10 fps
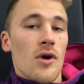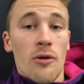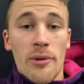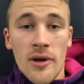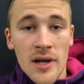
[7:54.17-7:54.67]

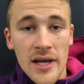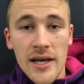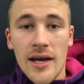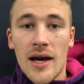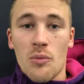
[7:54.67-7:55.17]
Up early,
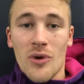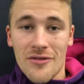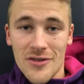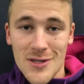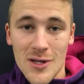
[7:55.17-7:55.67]
had
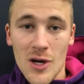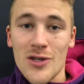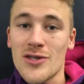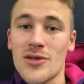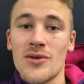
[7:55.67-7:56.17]
breakfast at the
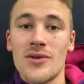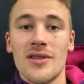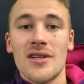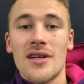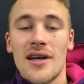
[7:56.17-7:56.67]
hostel,
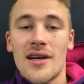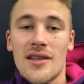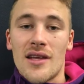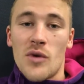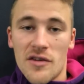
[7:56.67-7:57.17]

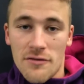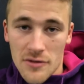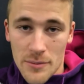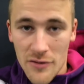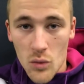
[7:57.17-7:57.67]
then went
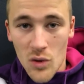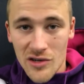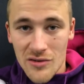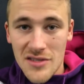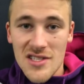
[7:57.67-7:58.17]
for a bit of a
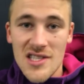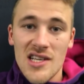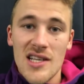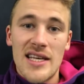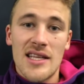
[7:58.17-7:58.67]
wander around
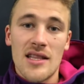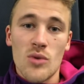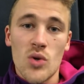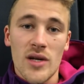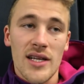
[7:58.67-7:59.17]
Stirling in the
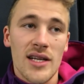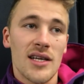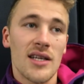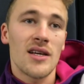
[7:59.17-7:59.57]
morning.